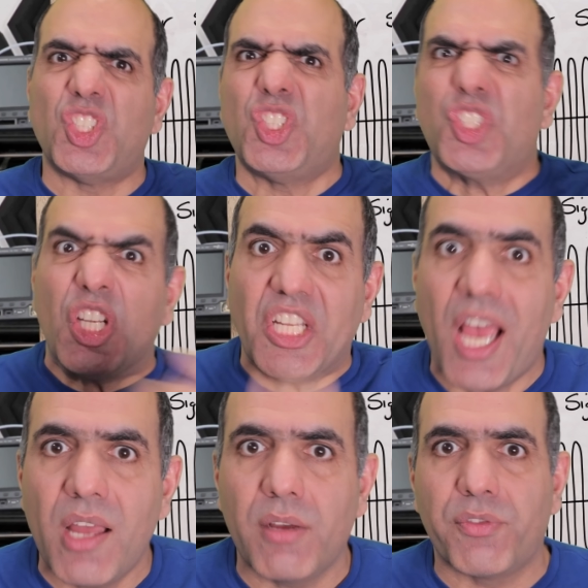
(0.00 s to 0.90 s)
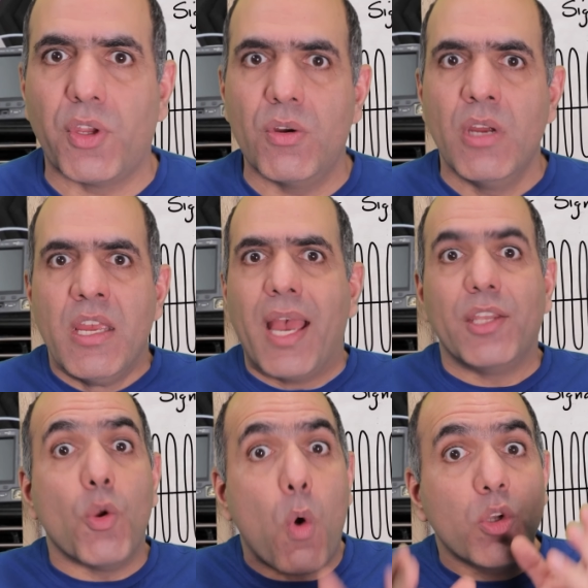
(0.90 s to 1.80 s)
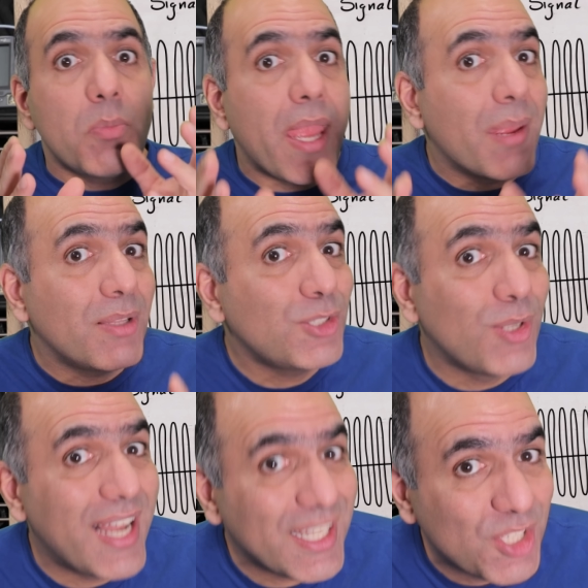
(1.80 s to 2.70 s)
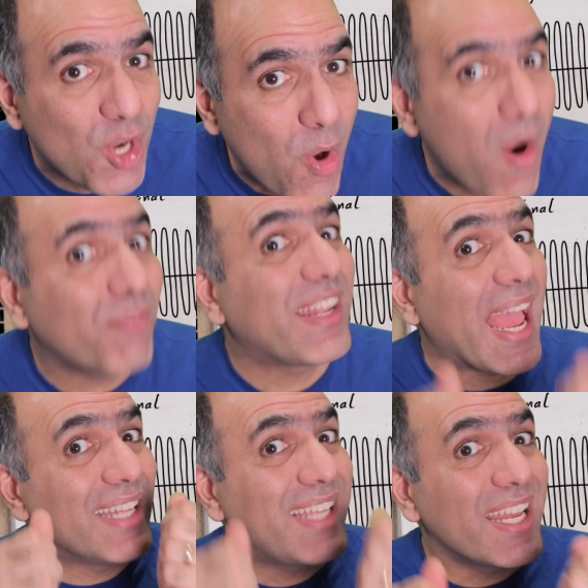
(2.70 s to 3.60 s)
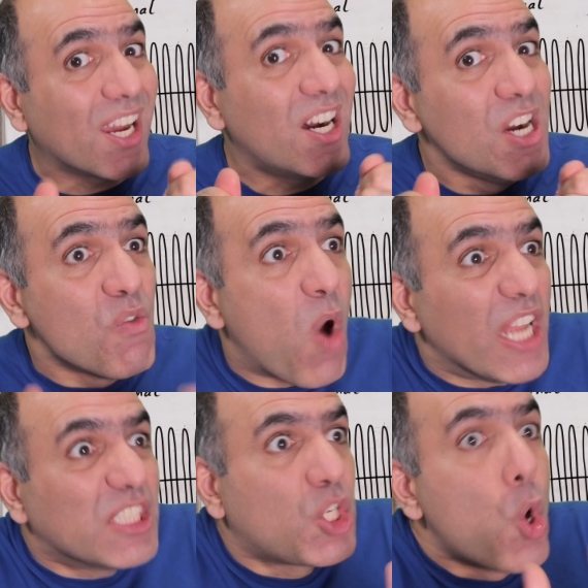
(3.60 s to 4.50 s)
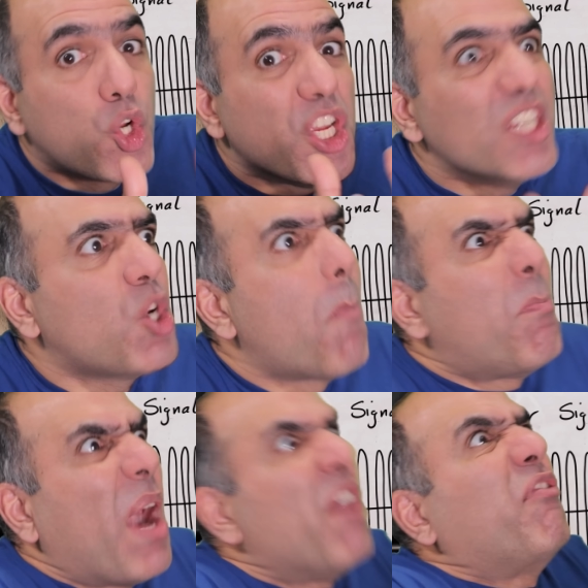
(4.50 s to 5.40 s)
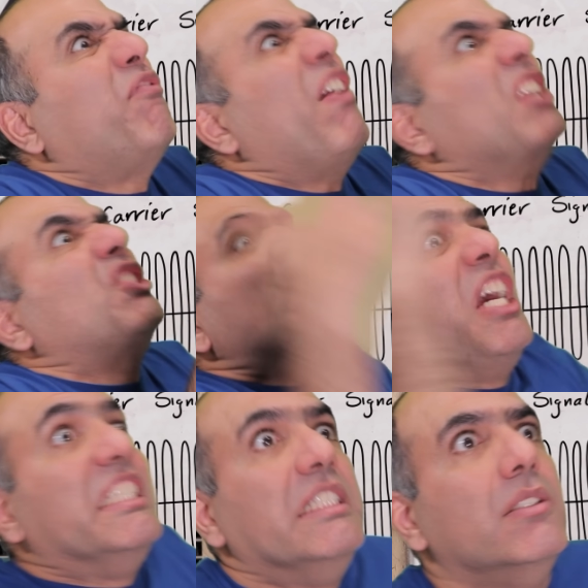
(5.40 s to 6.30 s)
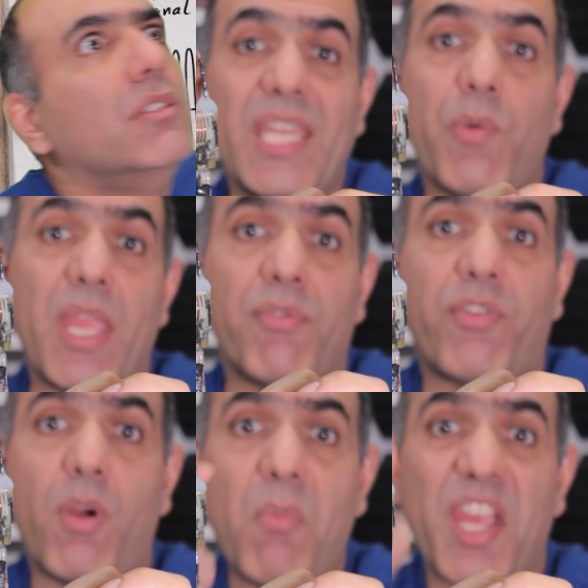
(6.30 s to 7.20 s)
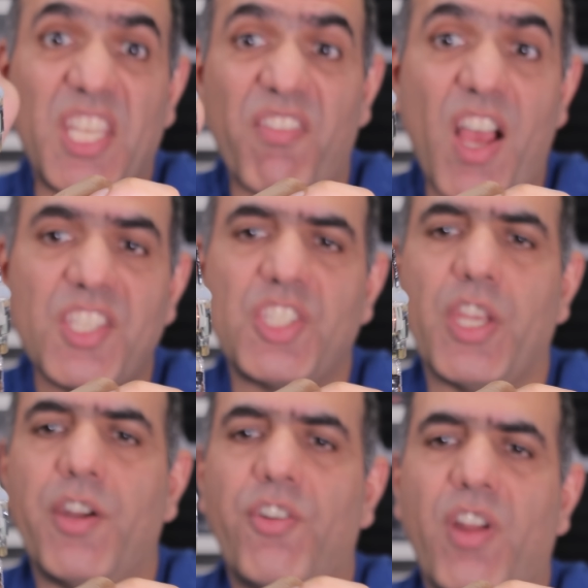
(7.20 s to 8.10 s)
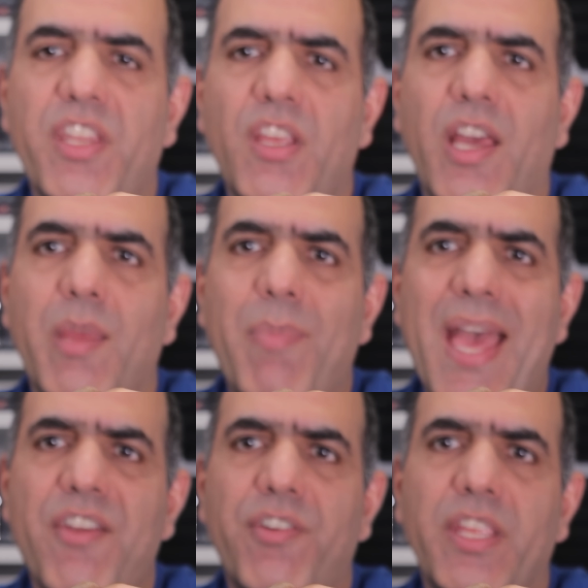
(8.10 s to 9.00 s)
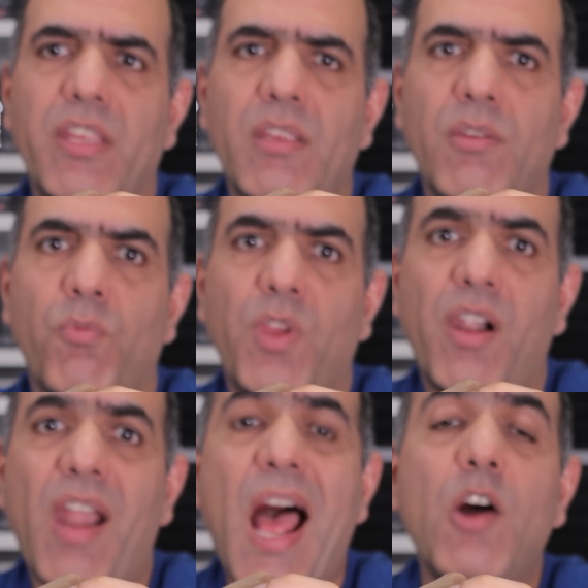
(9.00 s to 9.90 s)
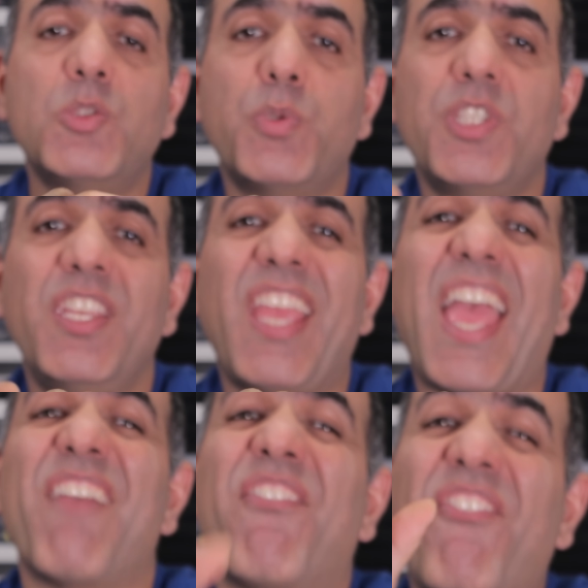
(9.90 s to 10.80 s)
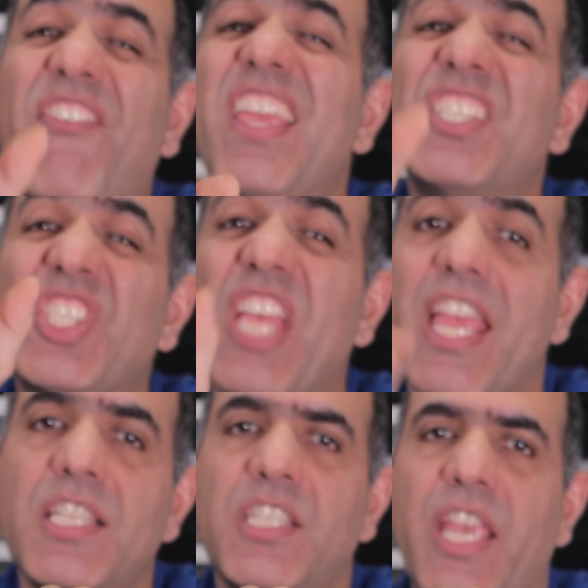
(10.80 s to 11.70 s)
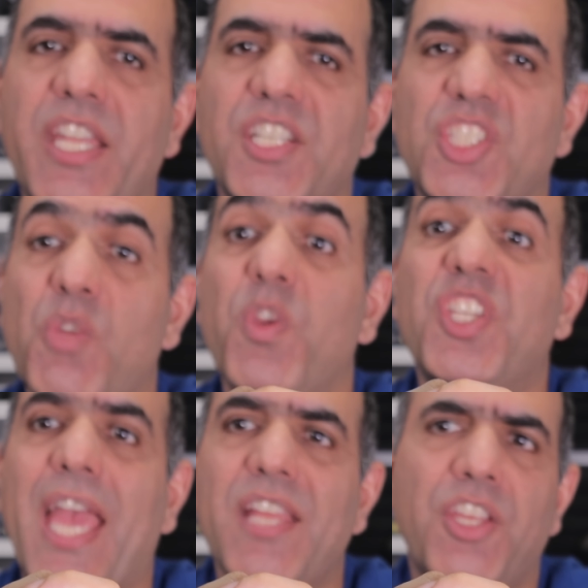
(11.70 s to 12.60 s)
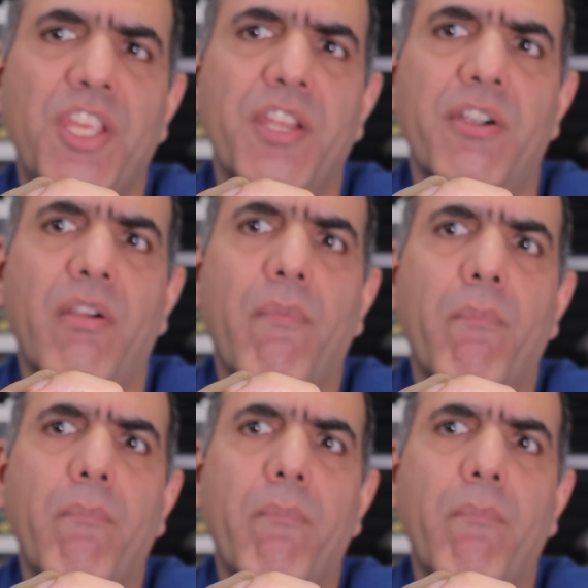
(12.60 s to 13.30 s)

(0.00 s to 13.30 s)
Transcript: shit out of you, and you won't be able to let go of the antenna while cooking to perfection. Anyway, from my device here running on a battery, we are outputting a fixed A C energy we can't hear.